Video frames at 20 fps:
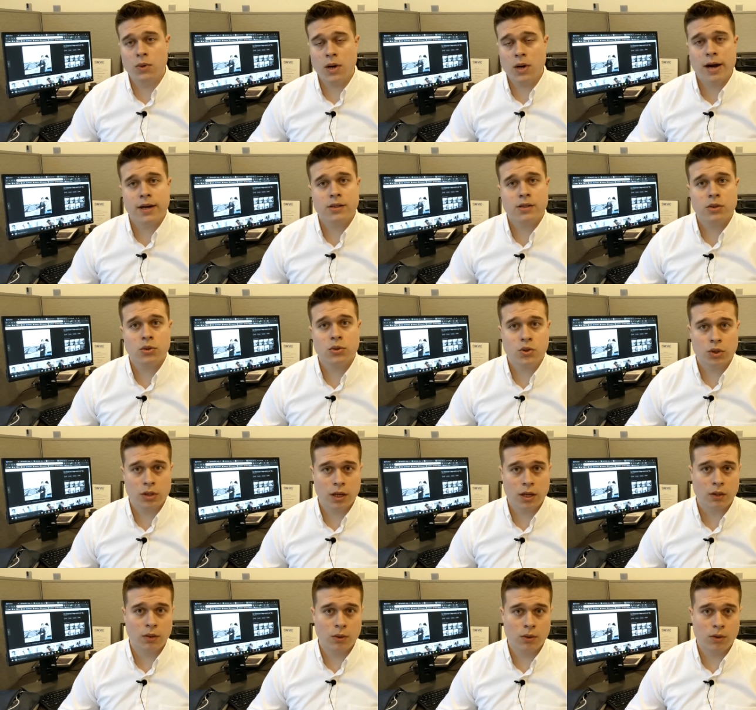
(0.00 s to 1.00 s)
will ask, should
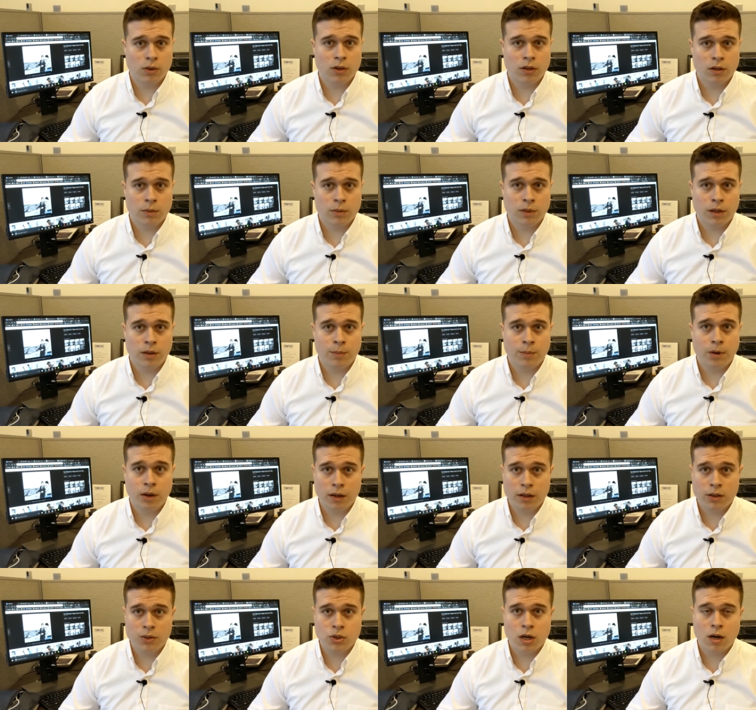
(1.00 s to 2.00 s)
I go to the independent
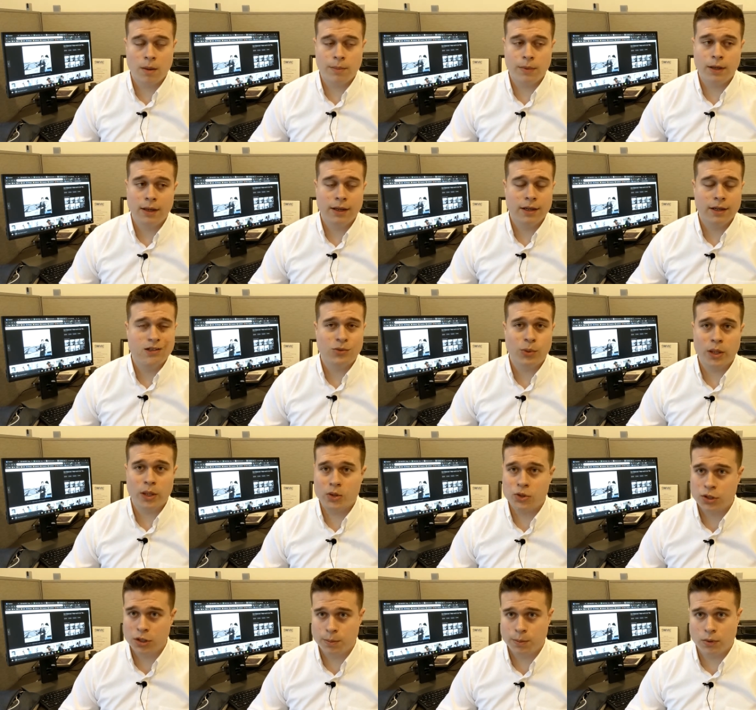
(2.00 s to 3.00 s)
body shop? It's
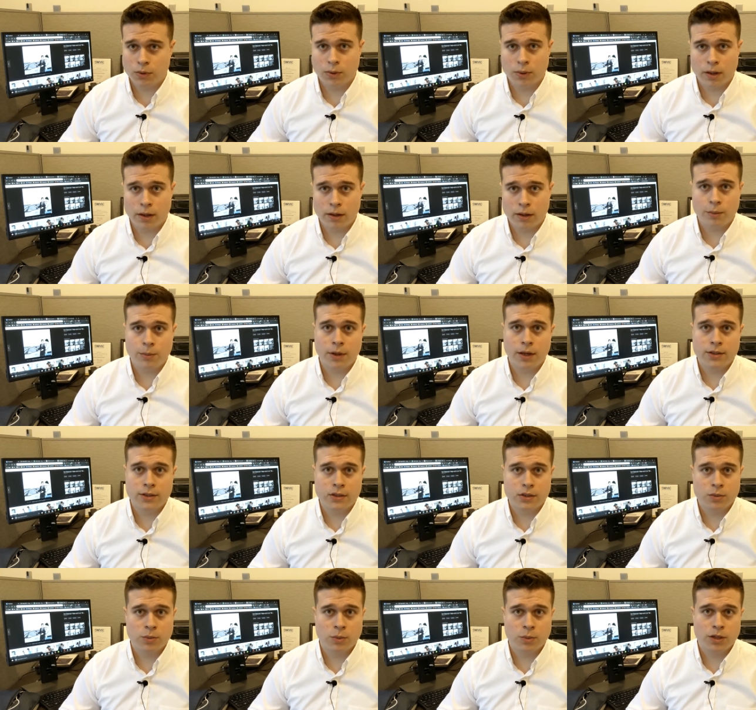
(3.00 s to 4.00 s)
way cheaper. Why are your
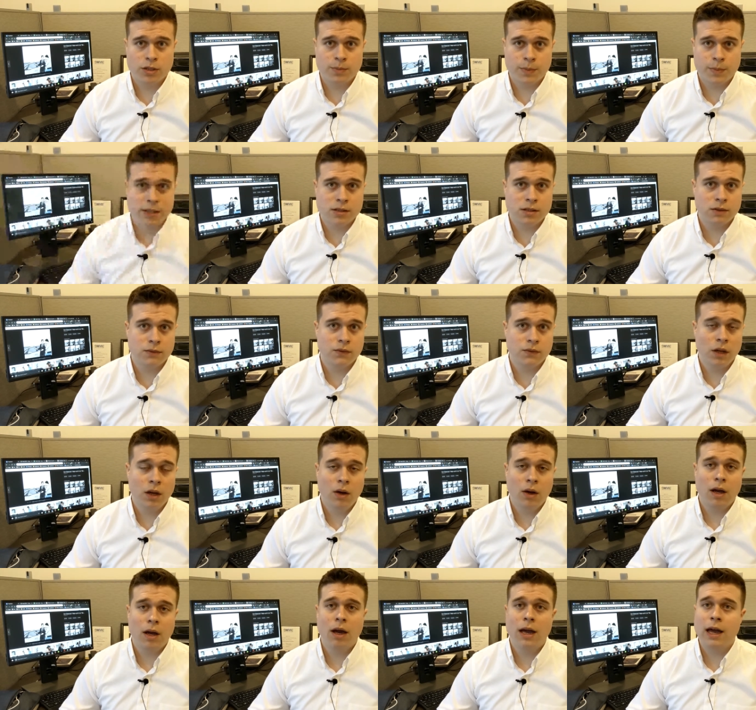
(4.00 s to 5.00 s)
prices more expensive?
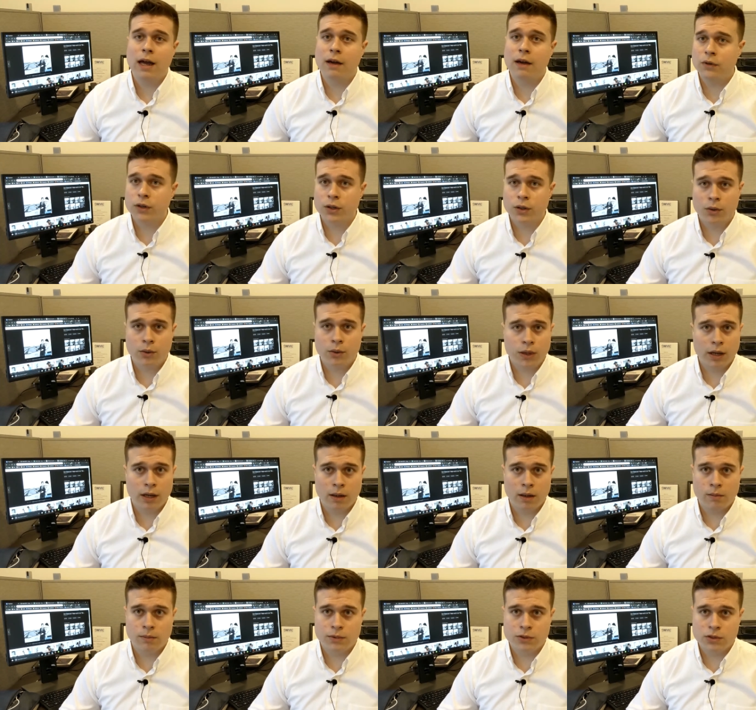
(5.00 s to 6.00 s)
Every
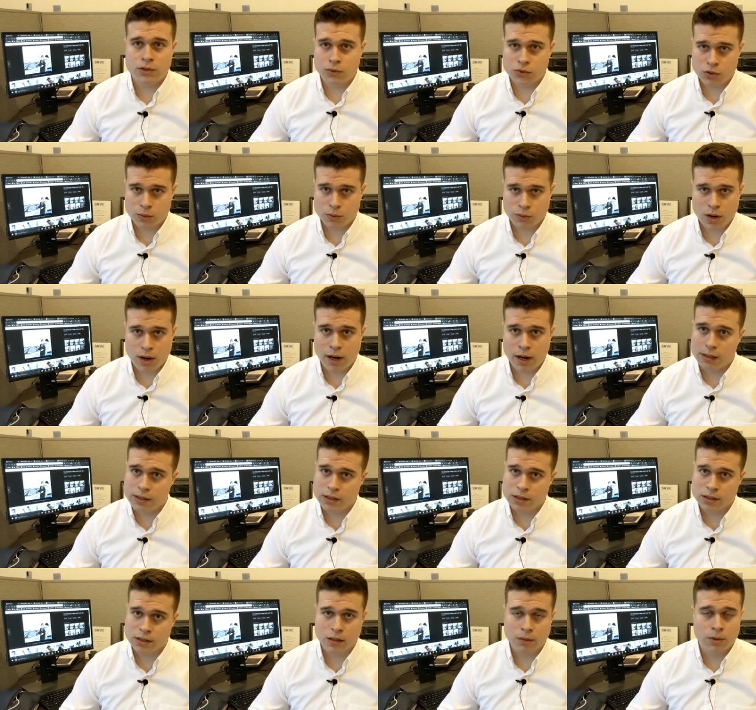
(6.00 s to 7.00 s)
OEM, it's no
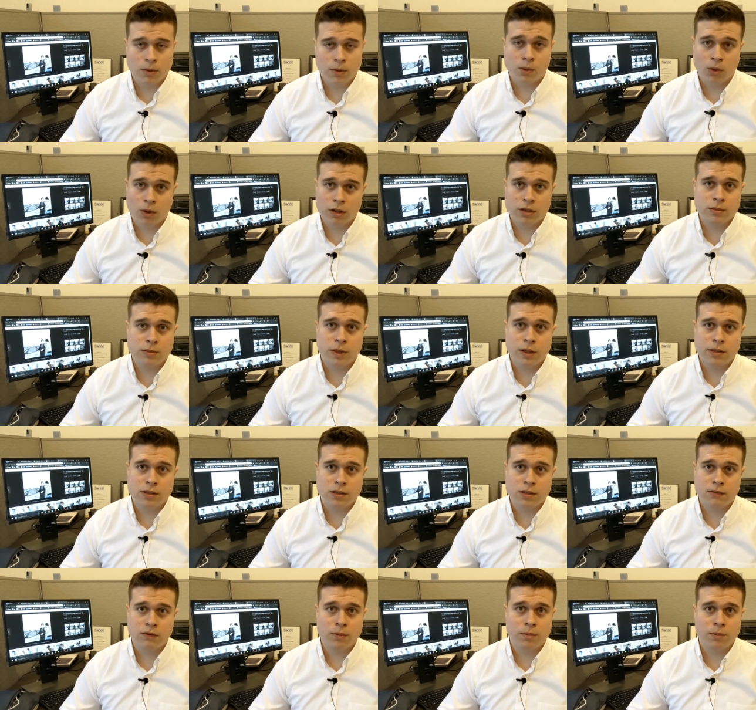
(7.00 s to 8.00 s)
surprise, is going to be more
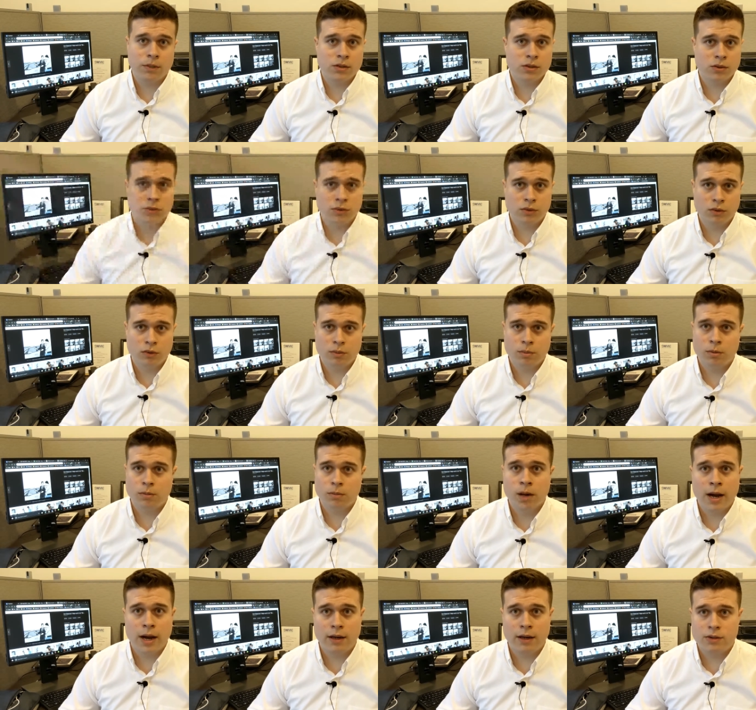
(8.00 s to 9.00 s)
expensive than Mr. Lube or
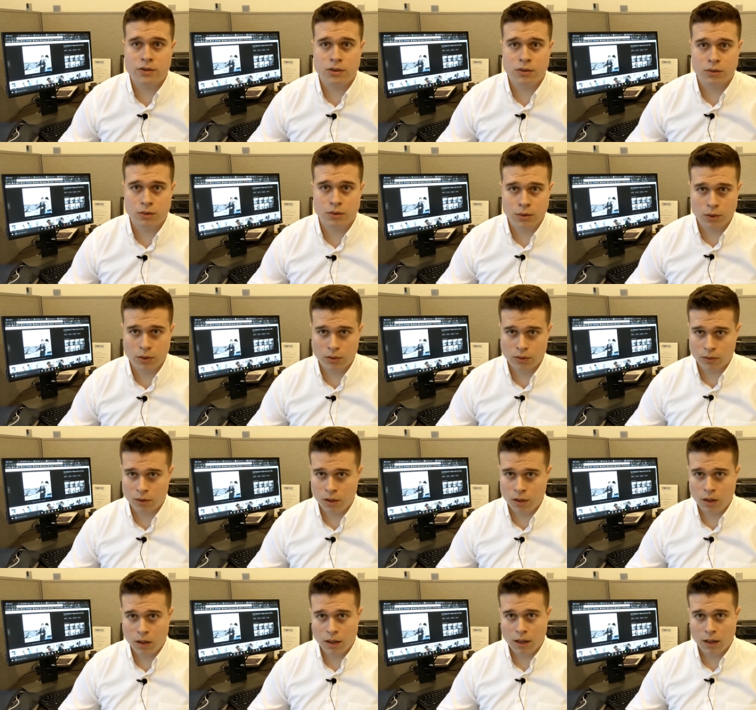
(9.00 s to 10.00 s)
Midas or your
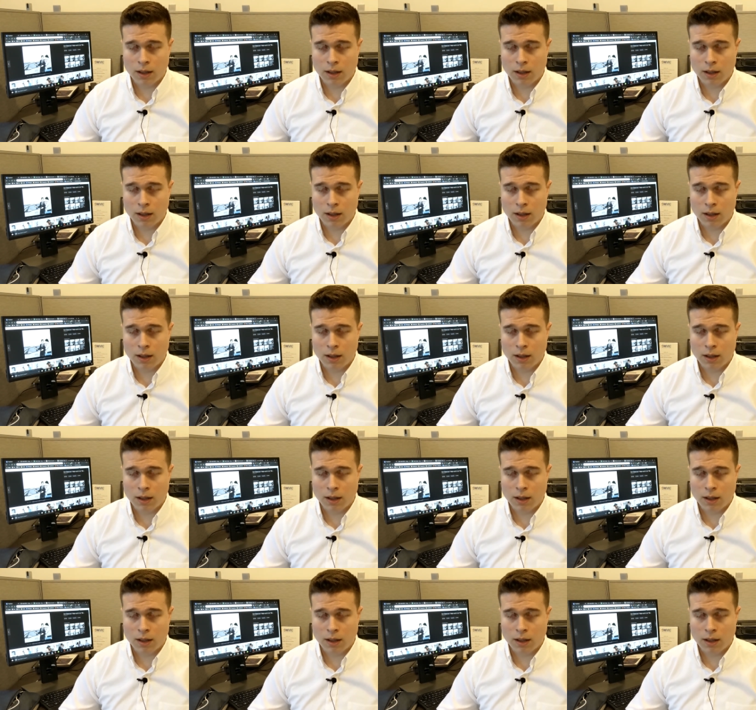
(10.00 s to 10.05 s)
local